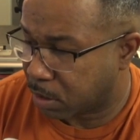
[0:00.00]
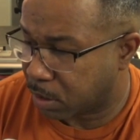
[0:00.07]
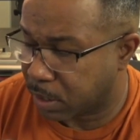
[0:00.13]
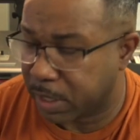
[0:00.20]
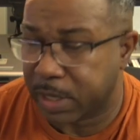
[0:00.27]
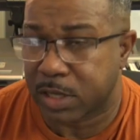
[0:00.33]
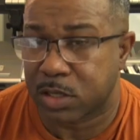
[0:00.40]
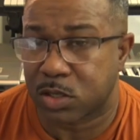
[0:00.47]

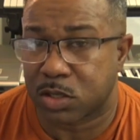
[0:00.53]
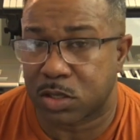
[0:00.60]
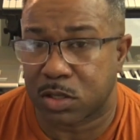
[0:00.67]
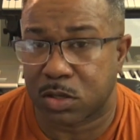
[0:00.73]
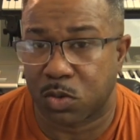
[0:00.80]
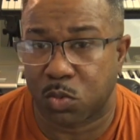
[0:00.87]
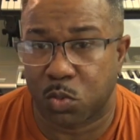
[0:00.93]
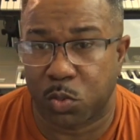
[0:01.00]

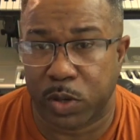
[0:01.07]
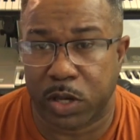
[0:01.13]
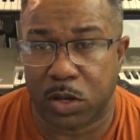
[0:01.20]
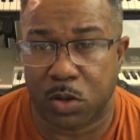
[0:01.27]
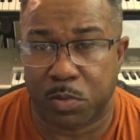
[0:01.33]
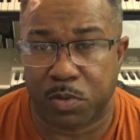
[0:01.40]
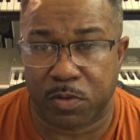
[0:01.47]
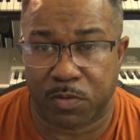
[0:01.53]
lens
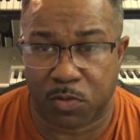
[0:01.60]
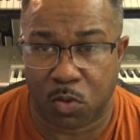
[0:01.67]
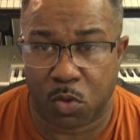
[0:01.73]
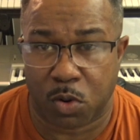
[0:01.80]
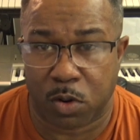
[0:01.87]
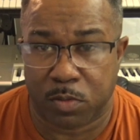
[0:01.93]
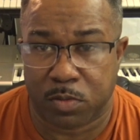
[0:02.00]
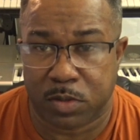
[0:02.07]
will
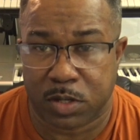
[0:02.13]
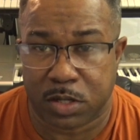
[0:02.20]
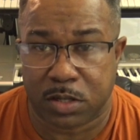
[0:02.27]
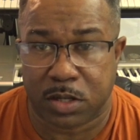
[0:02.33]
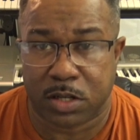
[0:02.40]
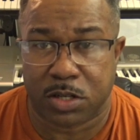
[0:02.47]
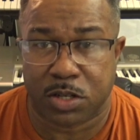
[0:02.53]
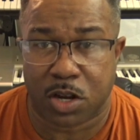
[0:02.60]
perform
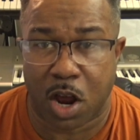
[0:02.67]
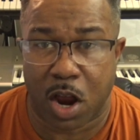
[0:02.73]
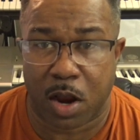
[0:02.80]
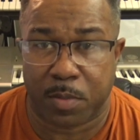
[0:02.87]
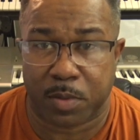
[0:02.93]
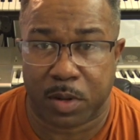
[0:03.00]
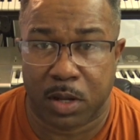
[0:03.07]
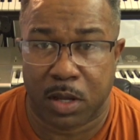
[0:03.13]
just as
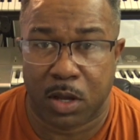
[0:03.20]
sharp